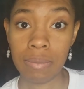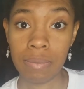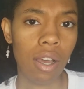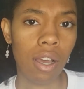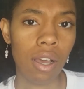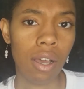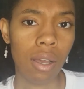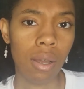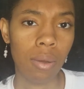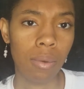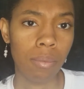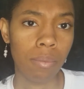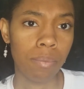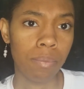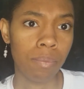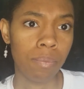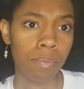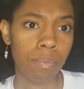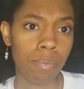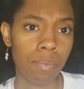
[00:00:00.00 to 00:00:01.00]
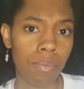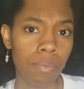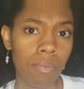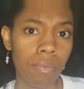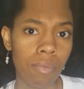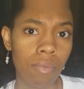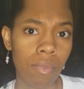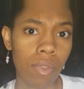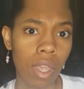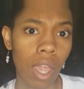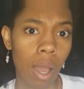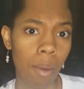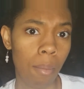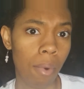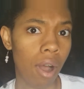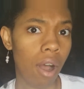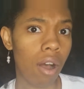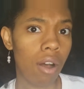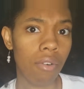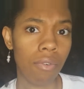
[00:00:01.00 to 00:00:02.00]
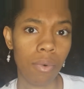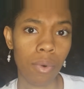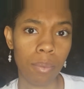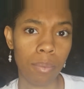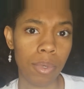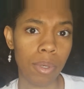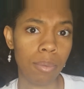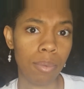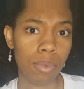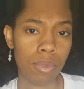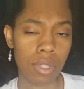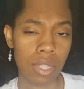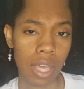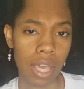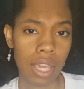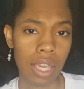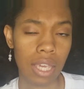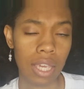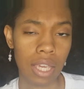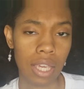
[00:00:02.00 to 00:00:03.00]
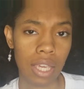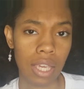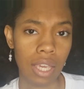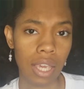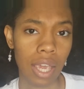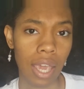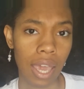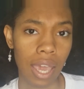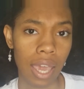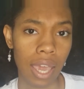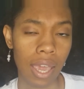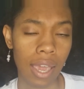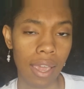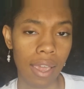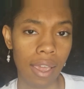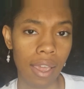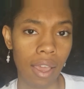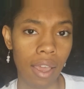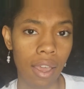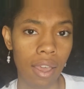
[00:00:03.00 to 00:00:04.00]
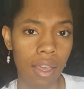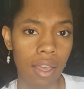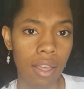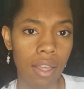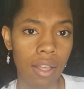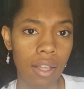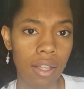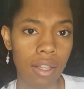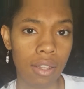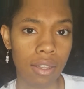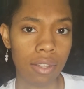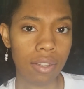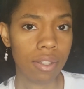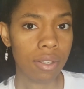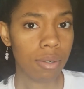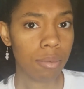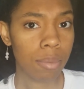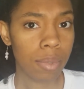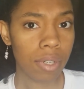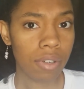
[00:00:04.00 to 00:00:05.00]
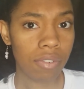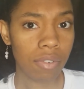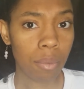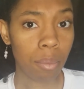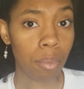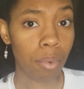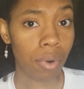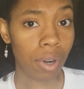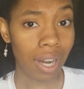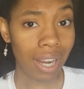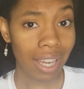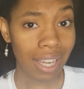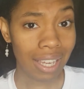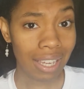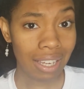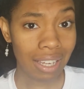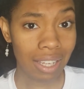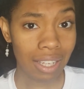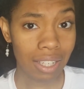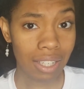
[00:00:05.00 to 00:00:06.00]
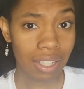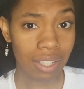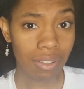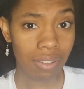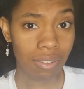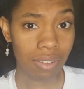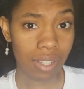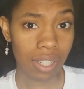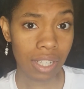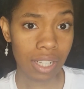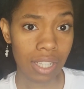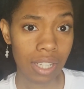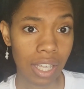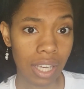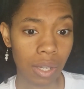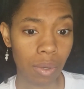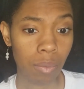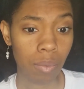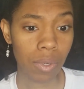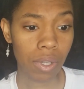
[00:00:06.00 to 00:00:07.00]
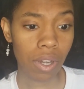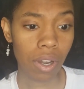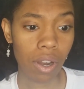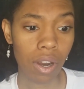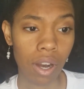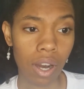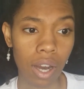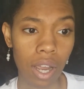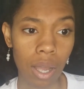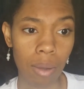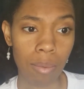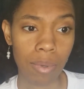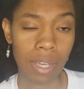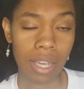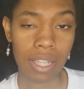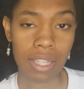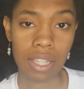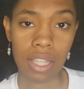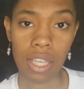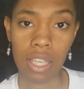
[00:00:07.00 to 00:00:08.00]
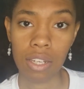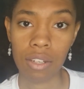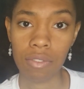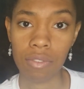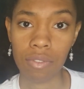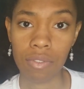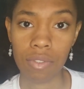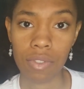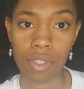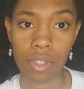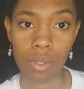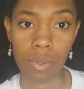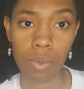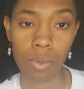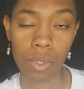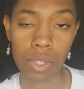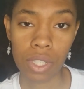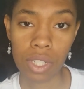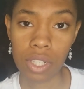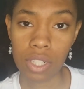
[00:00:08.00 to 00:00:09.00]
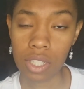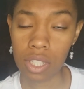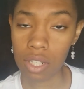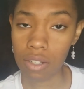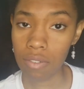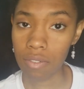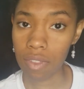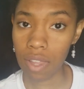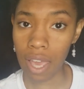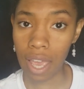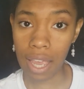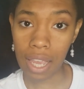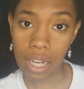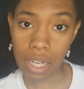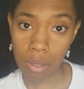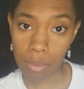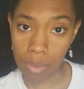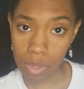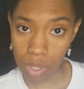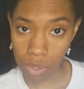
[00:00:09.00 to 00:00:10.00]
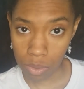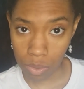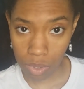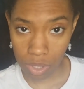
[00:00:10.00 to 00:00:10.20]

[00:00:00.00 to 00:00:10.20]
Um, I'm all for people taking a little bit of a break, right? Like we are coming at the end of school years, end of the academic school